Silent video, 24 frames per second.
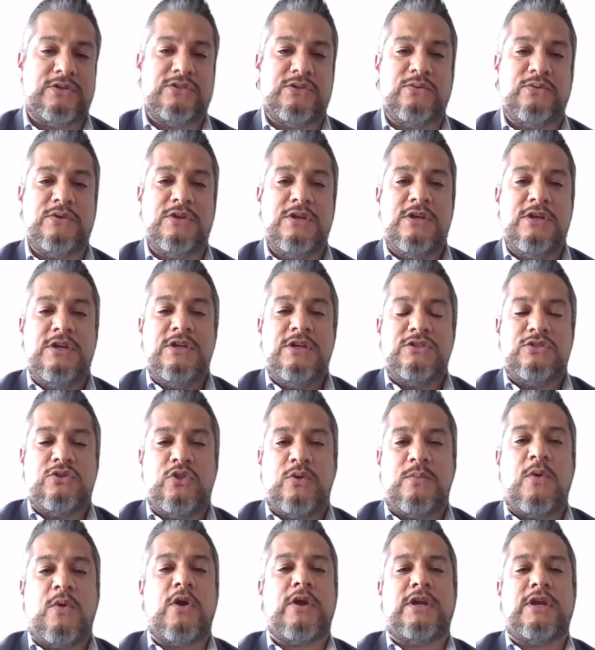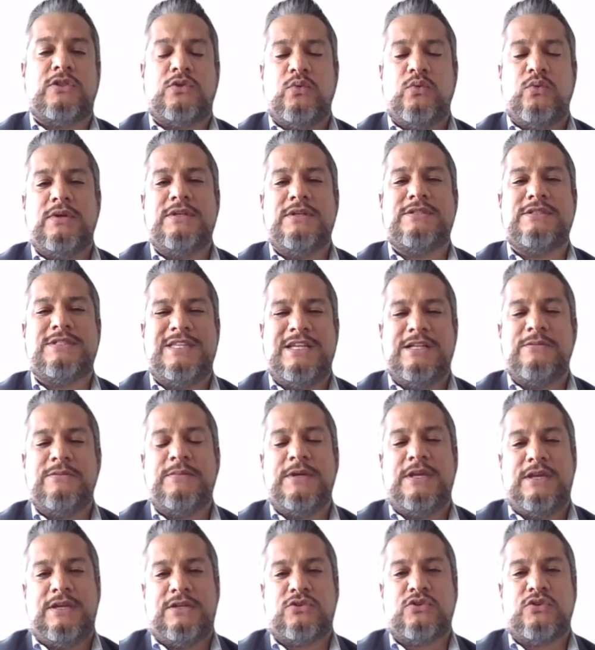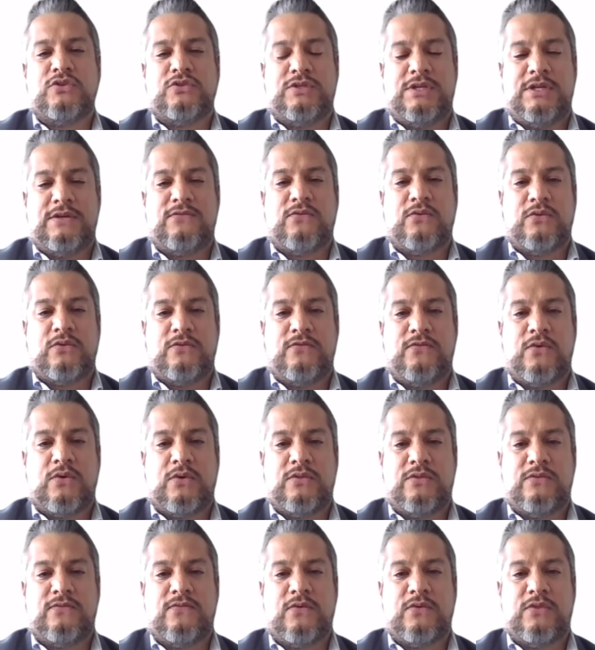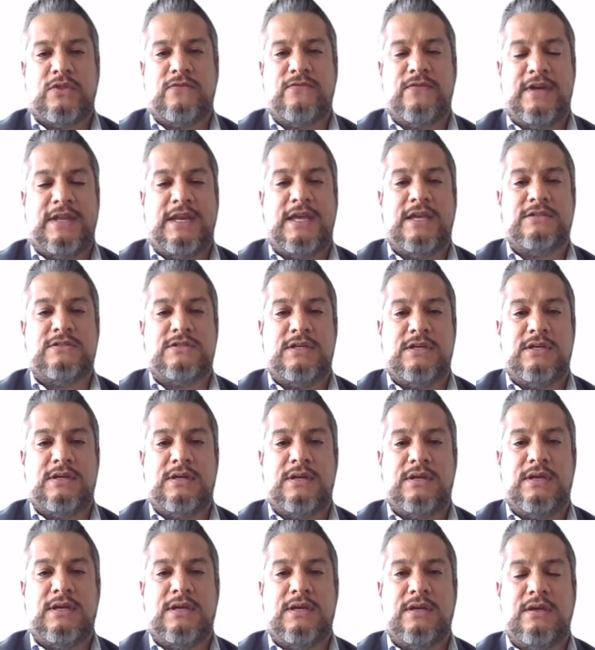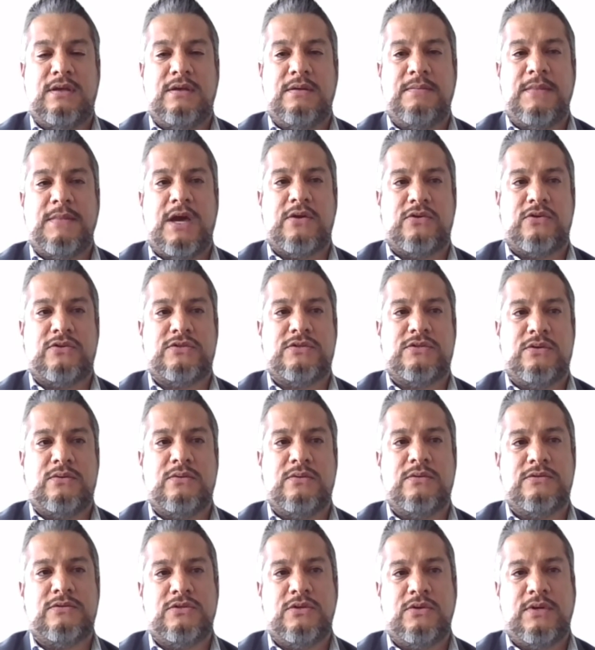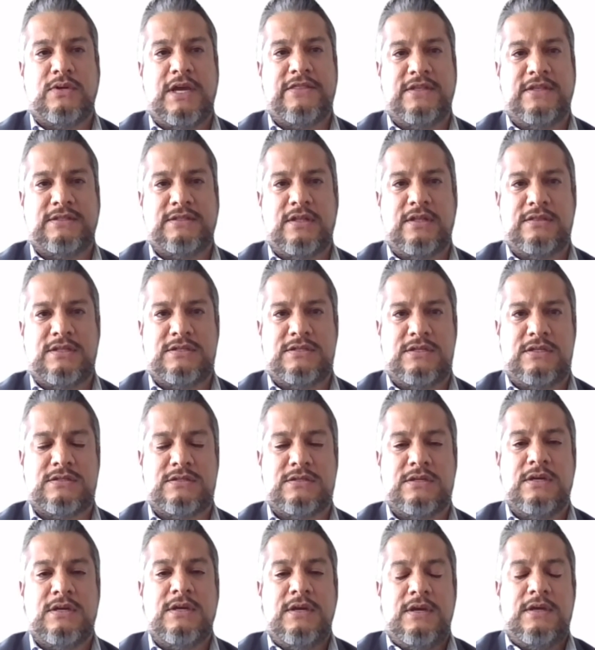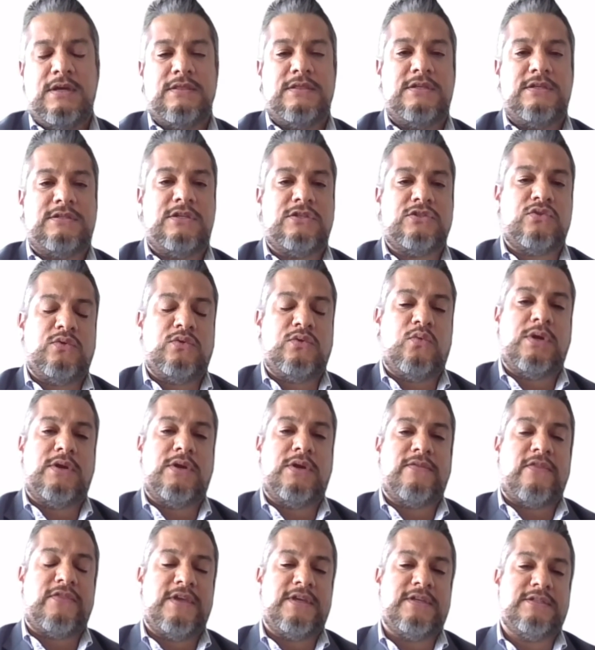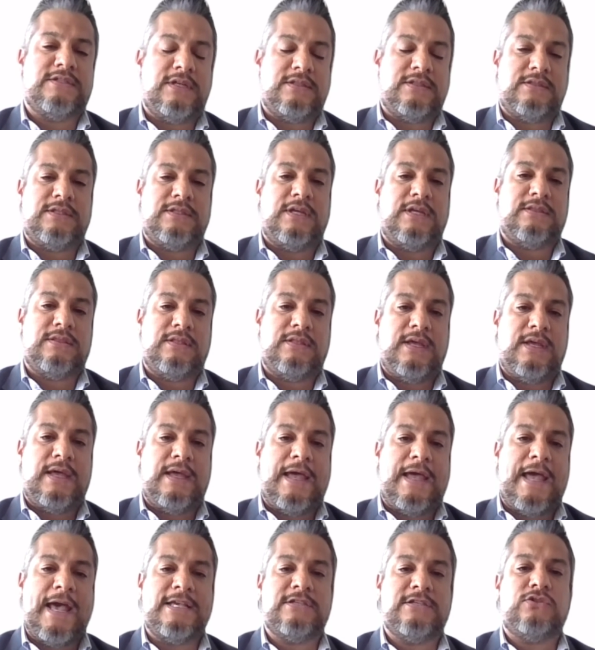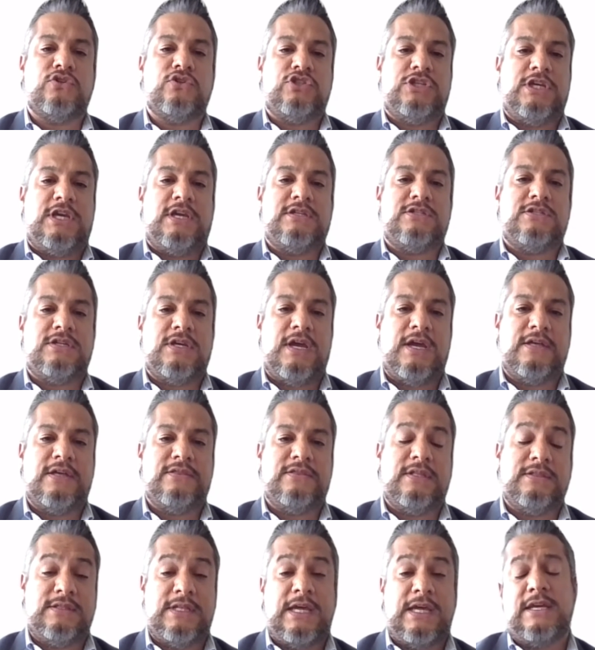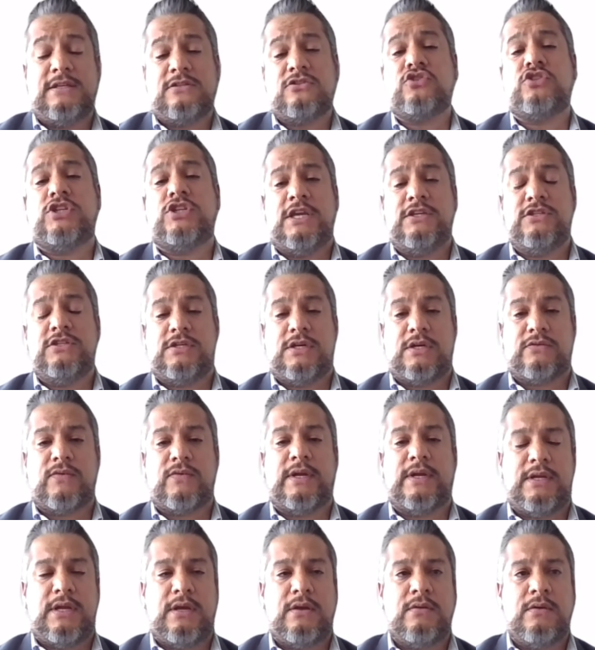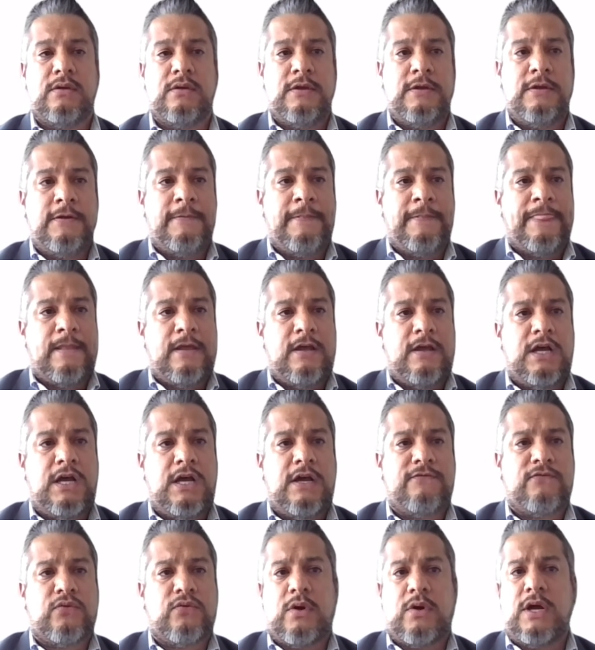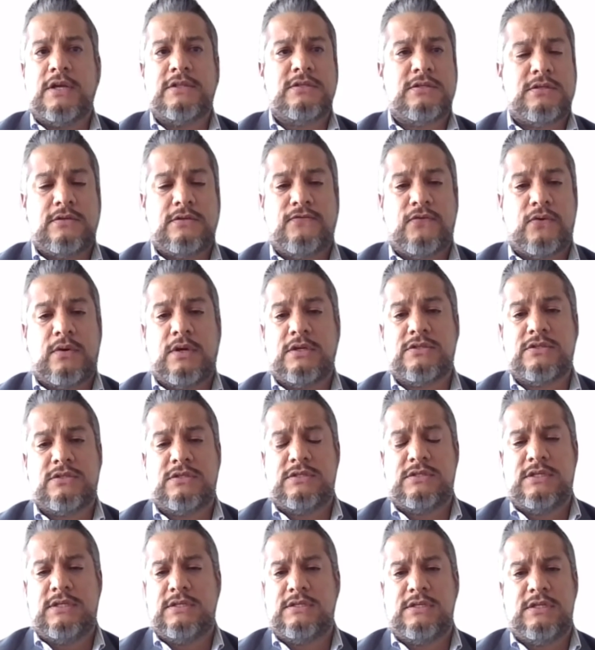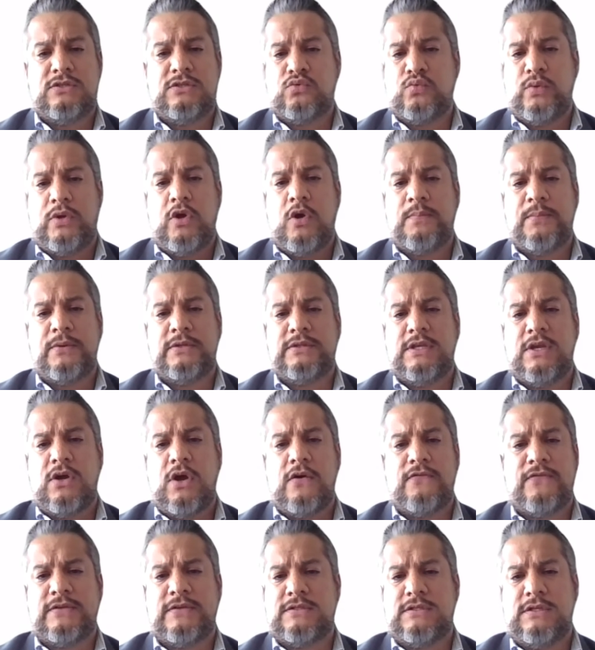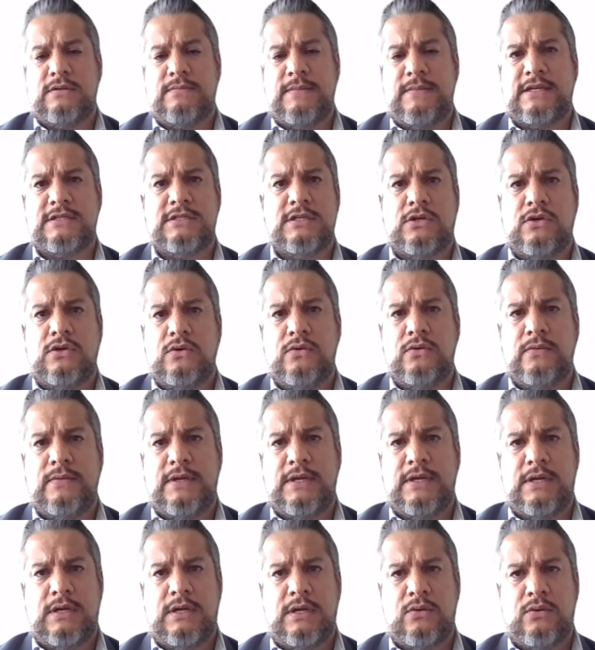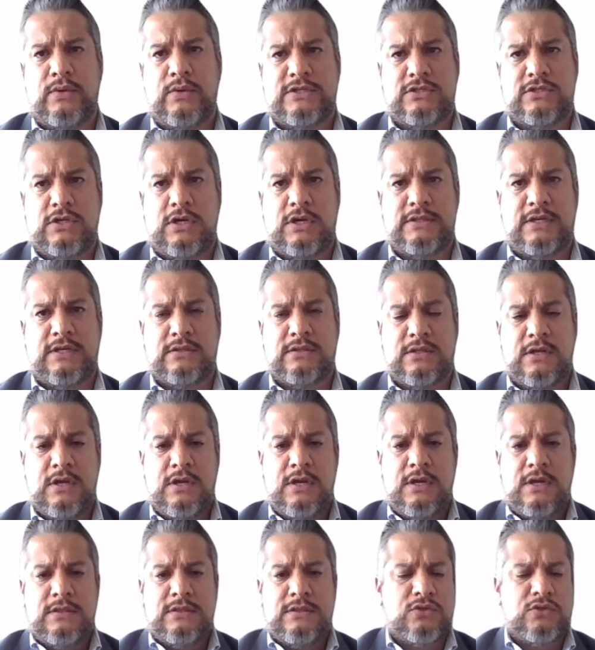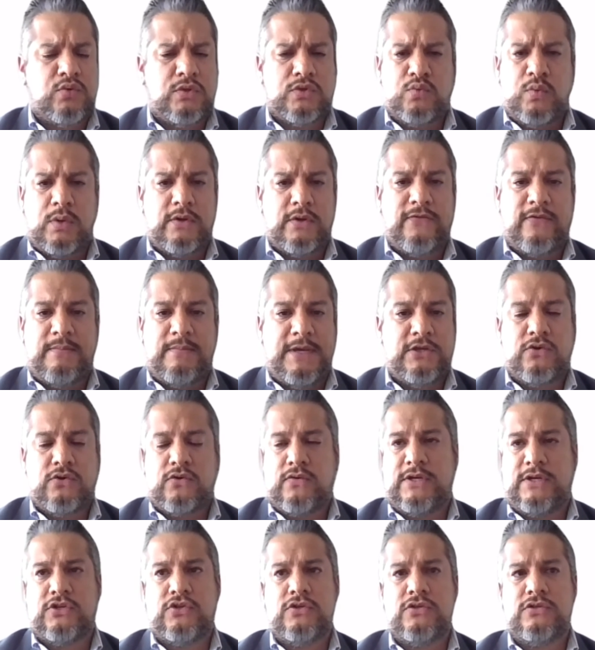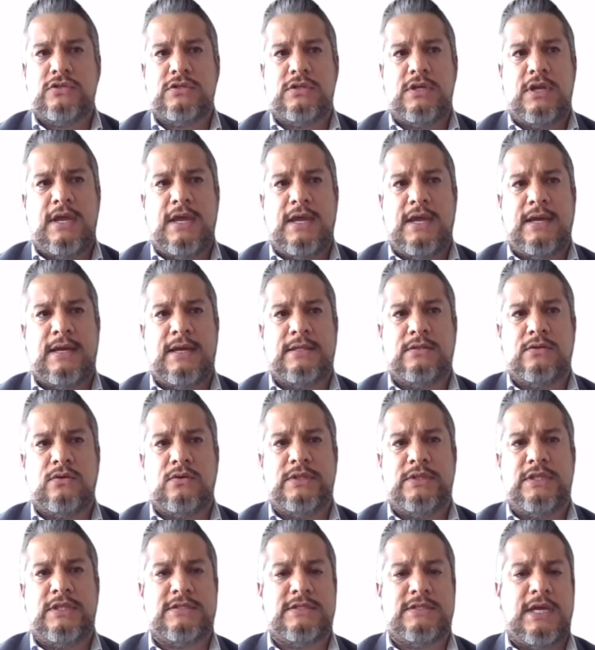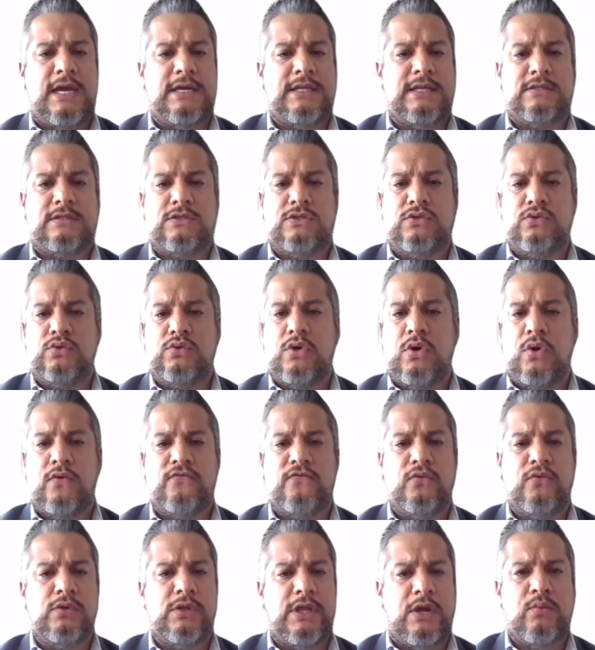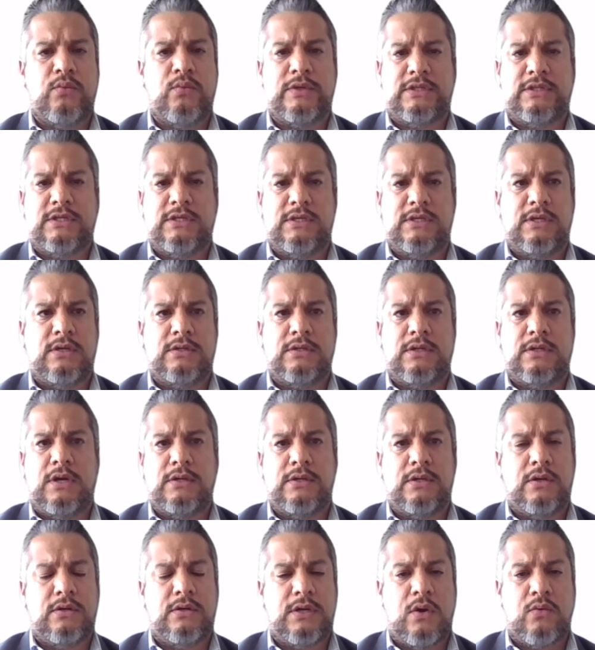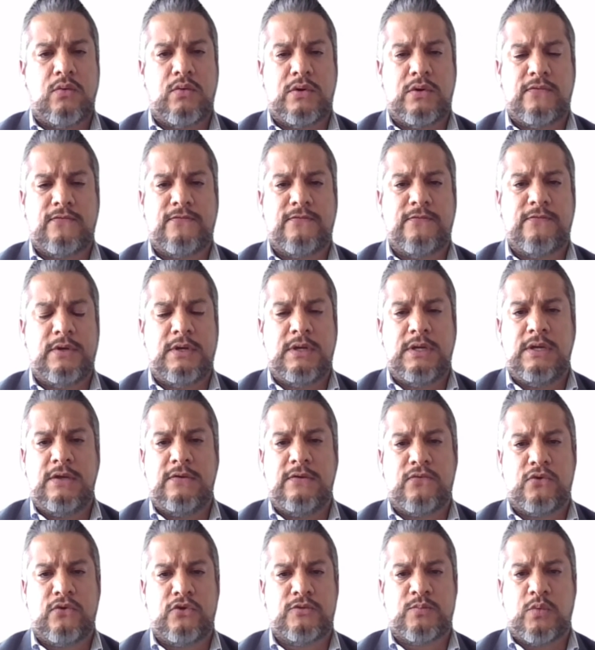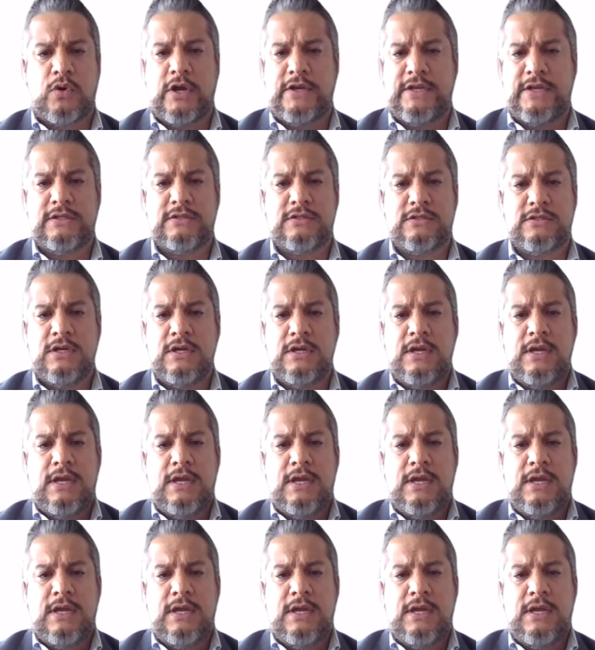So the market will still be interesting for the financing matters. So I think that this is one of the things that has to change, and that is changing right now. For us, since we opened the office in Mexico, we saw that this was one of the major issues, and we decided to go full equity on our first projects.